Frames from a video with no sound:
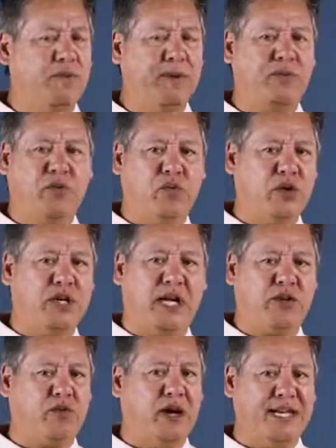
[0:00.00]
Remember, we're
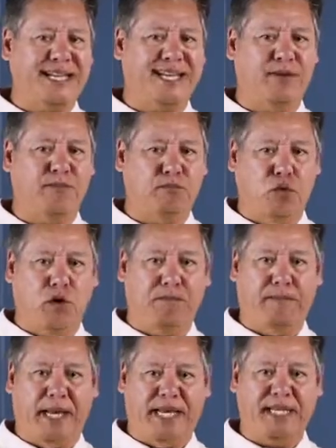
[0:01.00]
not trying to get more
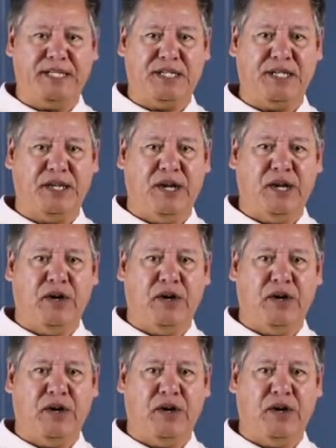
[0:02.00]
bass,